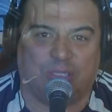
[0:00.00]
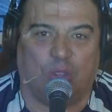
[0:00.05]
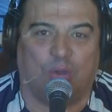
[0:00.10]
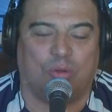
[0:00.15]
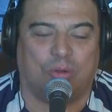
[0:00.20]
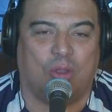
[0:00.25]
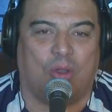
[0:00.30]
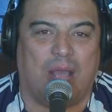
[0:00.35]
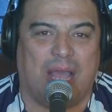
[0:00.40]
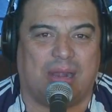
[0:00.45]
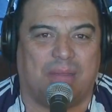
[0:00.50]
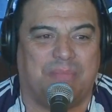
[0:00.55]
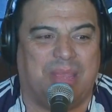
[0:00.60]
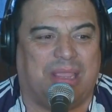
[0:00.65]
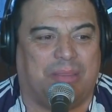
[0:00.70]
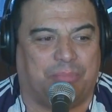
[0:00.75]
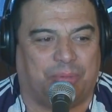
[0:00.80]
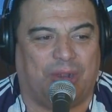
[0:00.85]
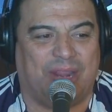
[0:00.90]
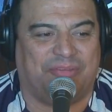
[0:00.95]
that don't know how to
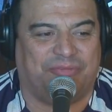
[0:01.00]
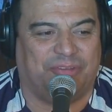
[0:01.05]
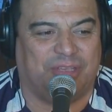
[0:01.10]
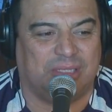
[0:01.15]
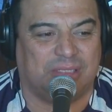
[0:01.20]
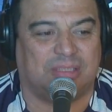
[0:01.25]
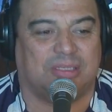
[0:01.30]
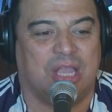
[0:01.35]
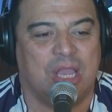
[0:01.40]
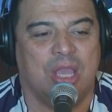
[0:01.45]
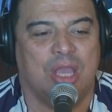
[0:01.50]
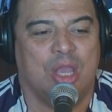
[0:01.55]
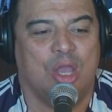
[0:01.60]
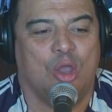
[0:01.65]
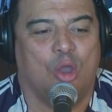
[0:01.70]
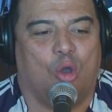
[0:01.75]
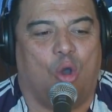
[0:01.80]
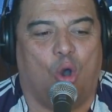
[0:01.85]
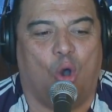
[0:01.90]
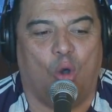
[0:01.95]
make breakfast
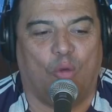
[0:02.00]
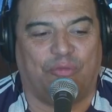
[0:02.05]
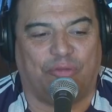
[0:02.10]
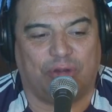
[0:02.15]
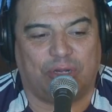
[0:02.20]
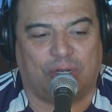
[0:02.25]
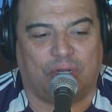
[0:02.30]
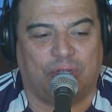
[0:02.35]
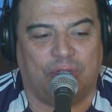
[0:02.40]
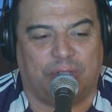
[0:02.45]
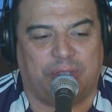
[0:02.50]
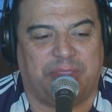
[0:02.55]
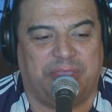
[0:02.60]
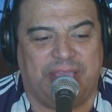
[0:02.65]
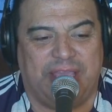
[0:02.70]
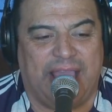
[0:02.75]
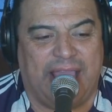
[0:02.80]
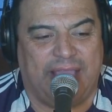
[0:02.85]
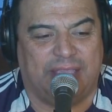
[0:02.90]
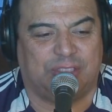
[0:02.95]
overcook
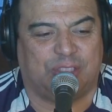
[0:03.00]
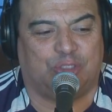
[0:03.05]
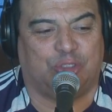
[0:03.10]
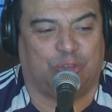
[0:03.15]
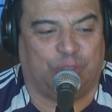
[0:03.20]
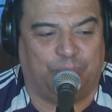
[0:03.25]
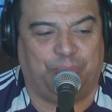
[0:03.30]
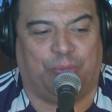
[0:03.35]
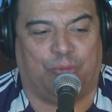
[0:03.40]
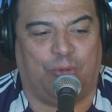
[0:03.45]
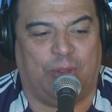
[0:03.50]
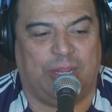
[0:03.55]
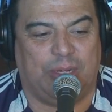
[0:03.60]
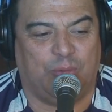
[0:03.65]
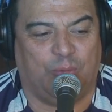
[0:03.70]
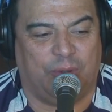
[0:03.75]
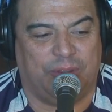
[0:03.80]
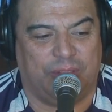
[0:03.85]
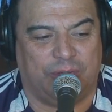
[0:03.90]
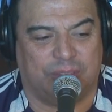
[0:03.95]
the eggs to the
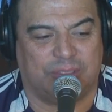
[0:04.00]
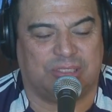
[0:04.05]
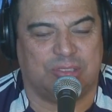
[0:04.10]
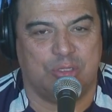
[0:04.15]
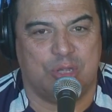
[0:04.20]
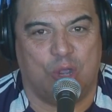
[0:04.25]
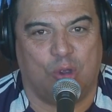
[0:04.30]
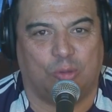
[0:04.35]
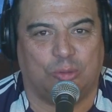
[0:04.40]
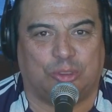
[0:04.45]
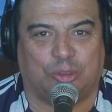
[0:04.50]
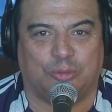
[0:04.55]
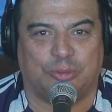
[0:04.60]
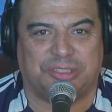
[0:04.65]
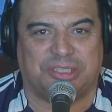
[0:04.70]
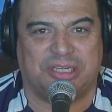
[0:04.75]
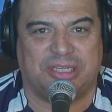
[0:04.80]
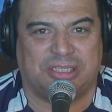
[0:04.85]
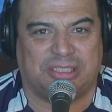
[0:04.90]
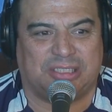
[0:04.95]
point where there's no
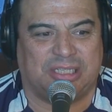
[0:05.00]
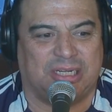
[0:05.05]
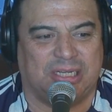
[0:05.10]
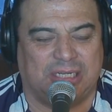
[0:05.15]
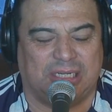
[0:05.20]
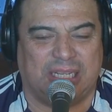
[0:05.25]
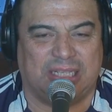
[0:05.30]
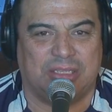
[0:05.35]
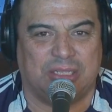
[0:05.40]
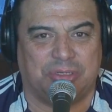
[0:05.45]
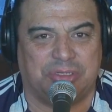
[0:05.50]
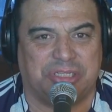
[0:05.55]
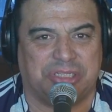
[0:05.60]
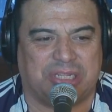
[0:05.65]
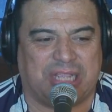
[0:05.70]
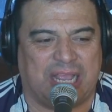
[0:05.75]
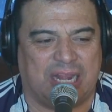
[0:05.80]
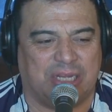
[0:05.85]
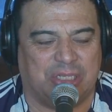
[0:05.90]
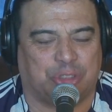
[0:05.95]
juiciness in it, and they're
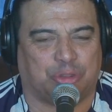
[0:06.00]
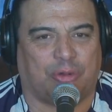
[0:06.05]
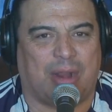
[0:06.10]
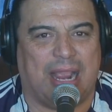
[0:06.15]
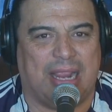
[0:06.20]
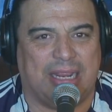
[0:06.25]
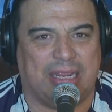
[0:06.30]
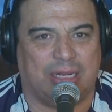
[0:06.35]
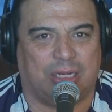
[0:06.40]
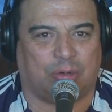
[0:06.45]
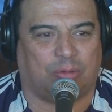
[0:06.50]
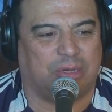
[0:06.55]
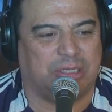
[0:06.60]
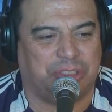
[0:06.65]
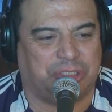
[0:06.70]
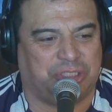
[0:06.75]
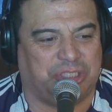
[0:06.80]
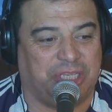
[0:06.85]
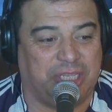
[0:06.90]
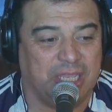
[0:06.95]
just kind of dry and
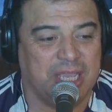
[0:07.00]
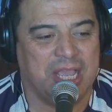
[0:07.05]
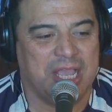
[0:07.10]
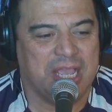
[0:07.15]
crunchy.